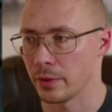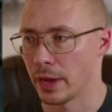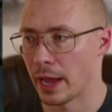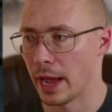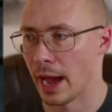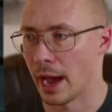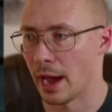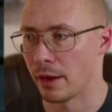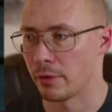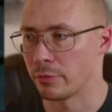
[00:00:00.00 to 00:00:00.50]

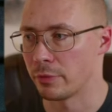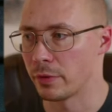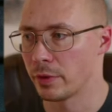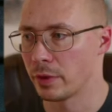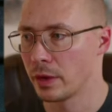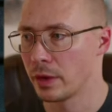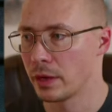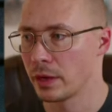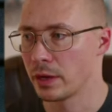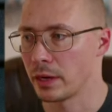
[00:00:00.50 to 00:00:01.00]
have.
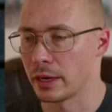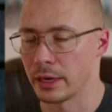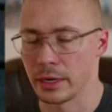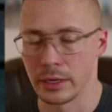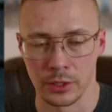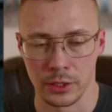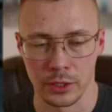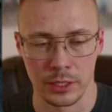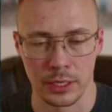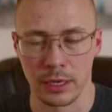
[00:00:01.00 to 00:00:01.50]
Uh,
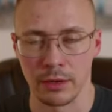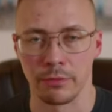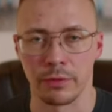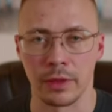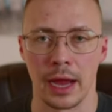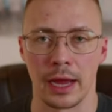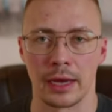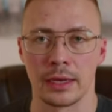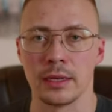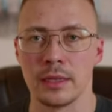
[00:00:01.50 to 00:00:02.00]
and just give
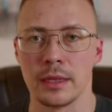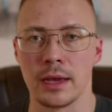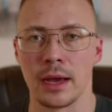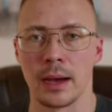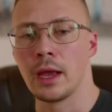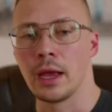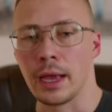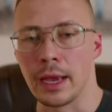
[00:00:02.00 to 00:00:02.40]
that to them.